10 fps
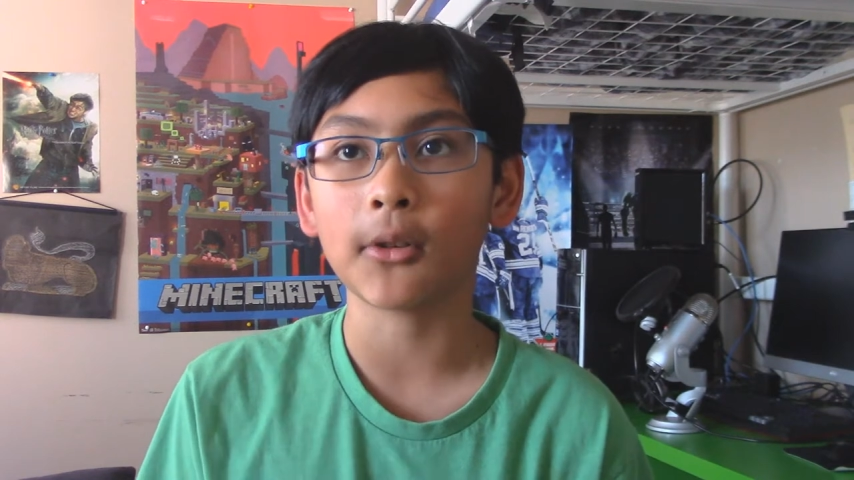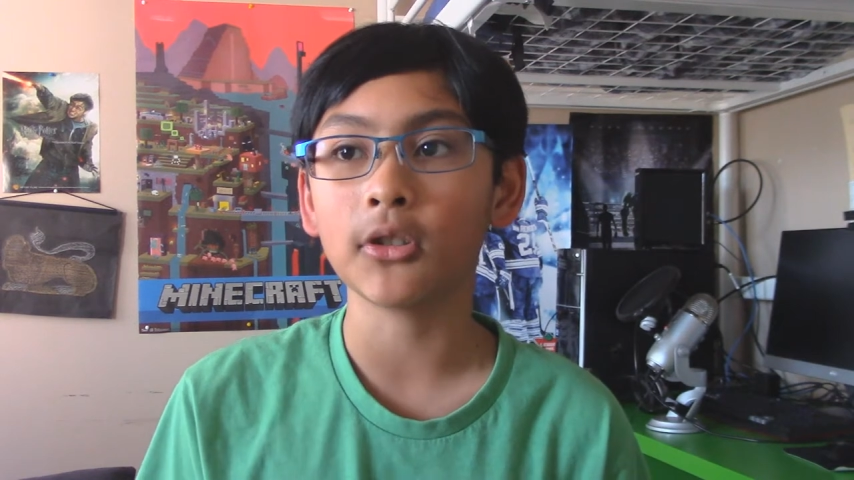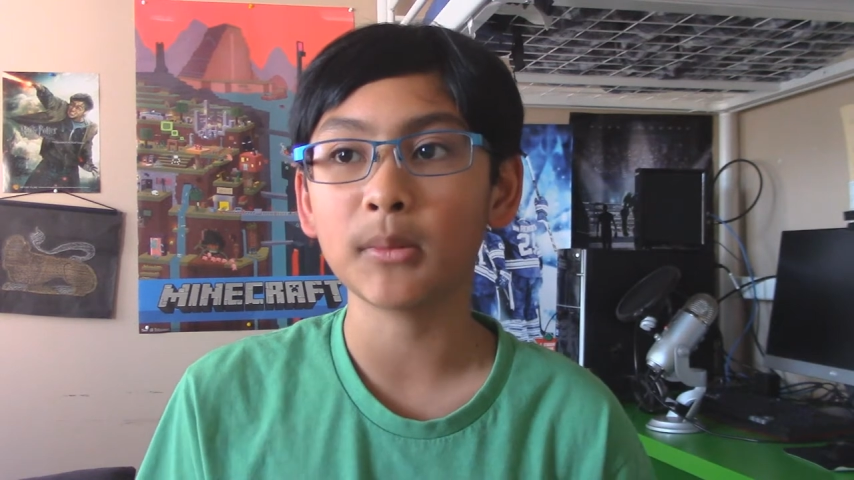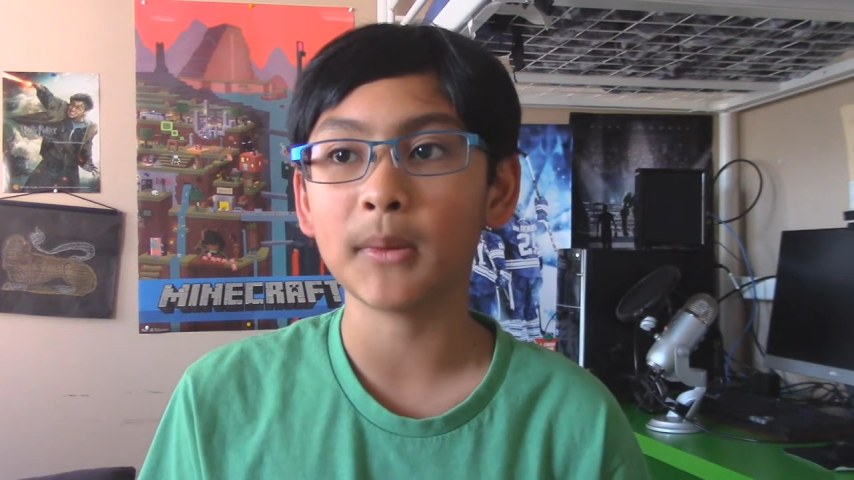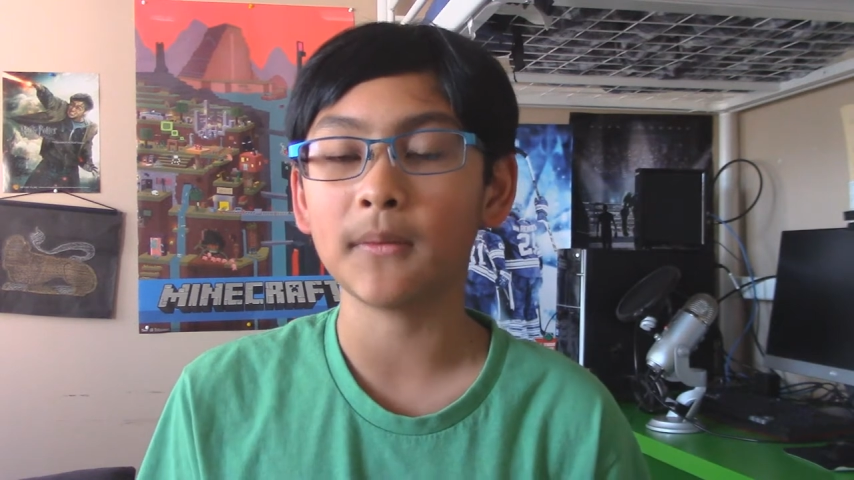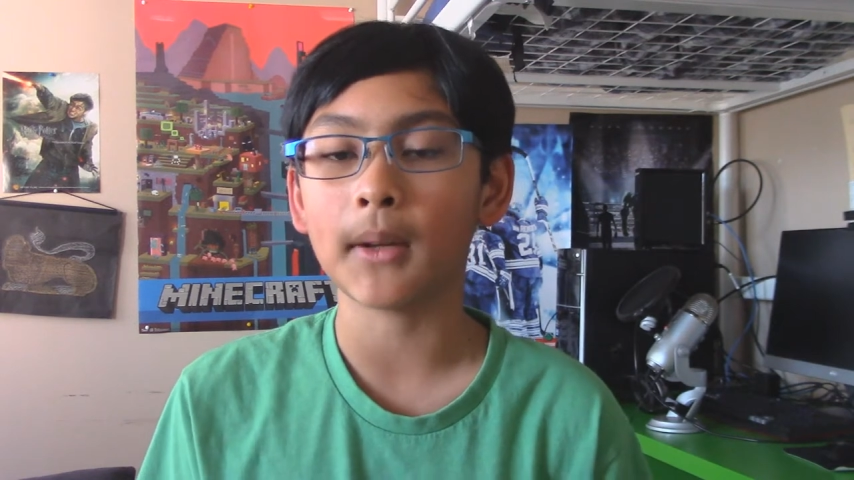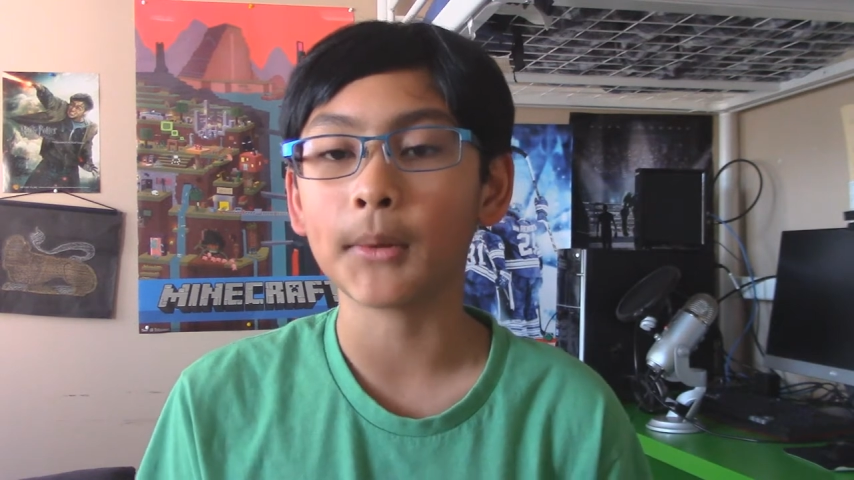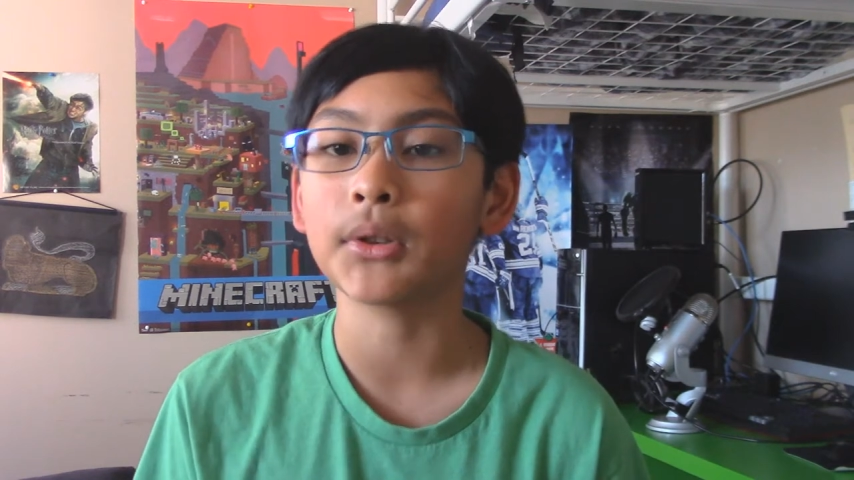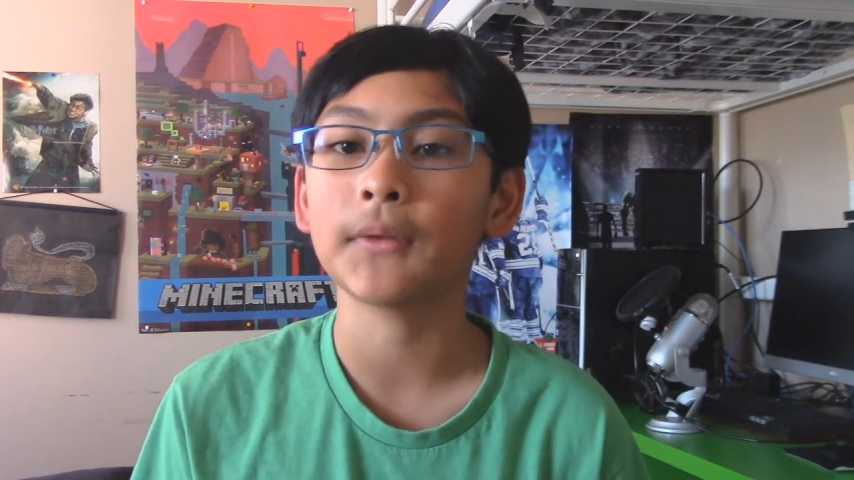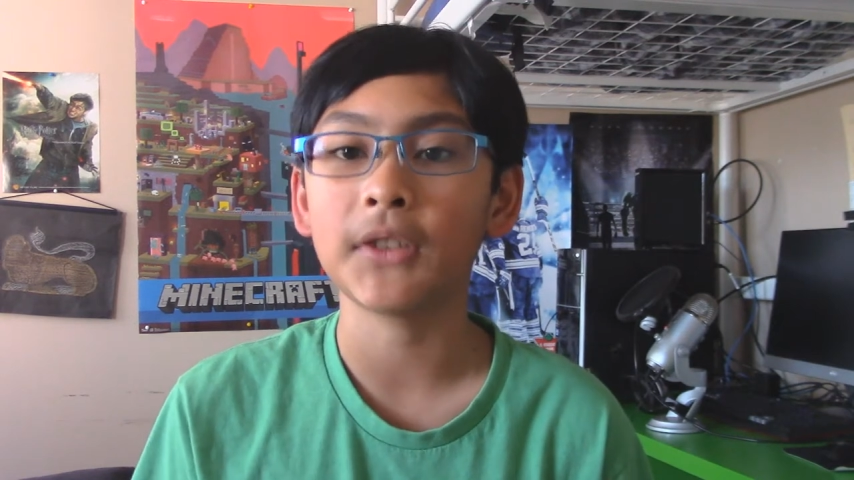I'm going to be I'm
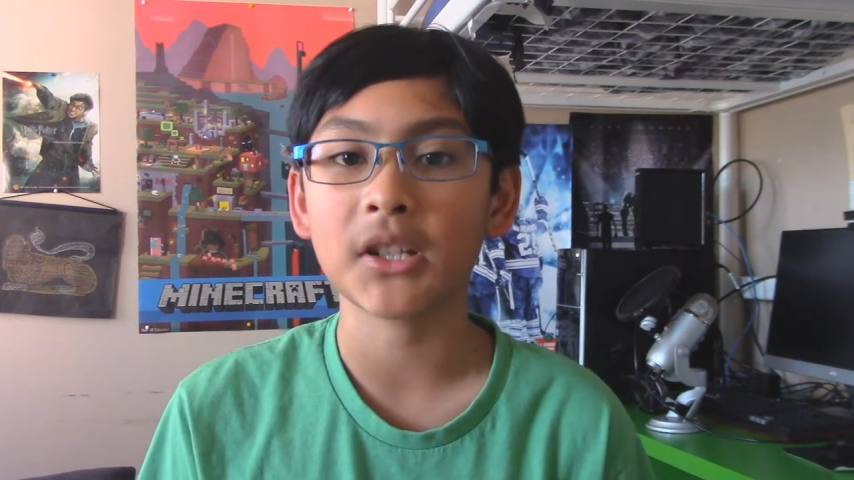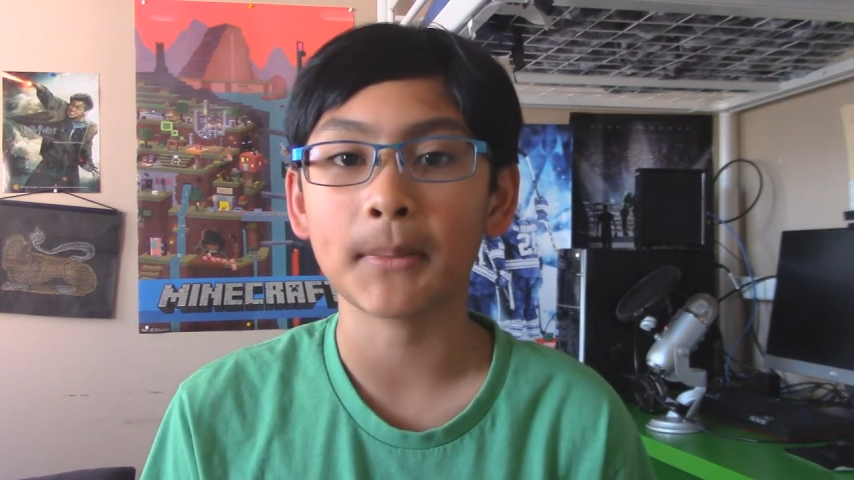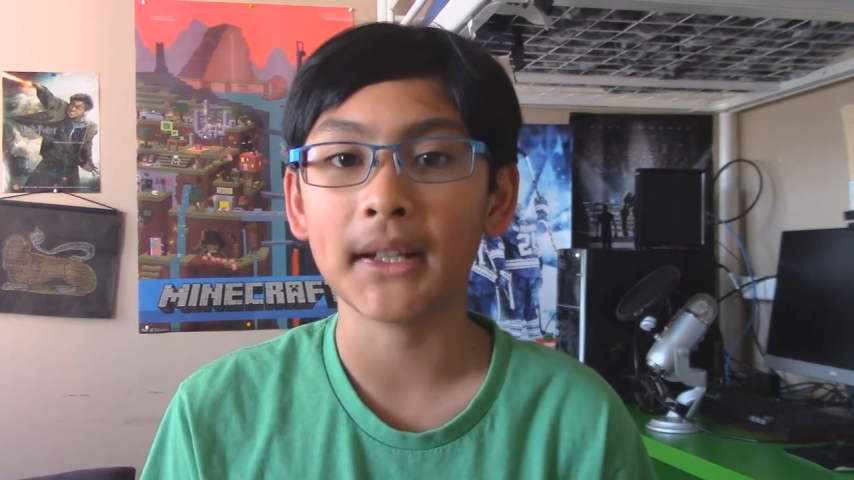going to finish